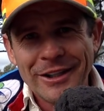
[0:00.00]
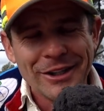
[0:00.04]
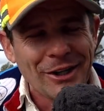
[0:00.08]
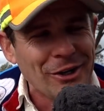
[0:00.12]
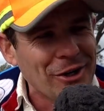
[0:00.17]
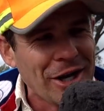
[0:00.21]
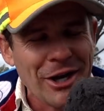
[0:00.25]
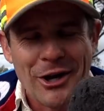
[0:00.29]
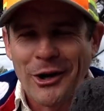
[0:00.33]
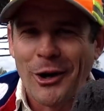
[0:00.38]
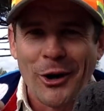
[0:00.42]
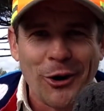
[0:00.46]
Yeah,
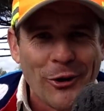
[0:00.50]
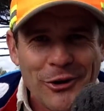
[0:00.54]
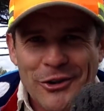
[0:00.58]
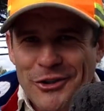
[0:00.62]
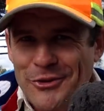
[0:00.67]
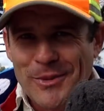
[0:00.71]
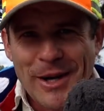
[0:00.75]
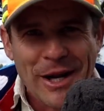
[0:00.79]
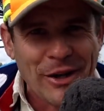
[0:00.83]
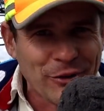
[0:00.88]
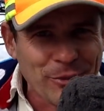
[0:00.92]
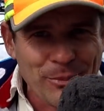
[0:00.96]
neon
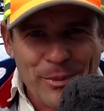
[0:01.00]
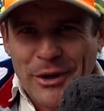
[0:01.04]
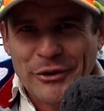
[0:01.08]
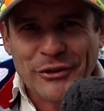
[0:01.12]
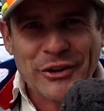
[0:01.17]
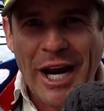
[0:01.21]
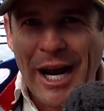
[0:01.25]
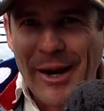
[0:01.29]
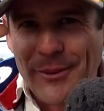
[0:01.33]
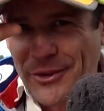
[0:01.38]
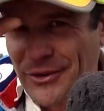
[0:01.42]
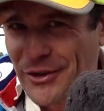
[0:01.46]
orange, man. It's the
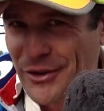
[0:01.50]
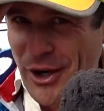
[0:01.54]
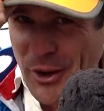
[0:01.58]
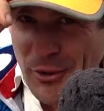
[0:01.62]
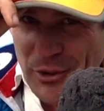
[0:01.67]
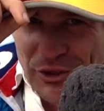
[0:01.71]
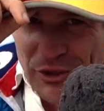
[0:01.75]
best no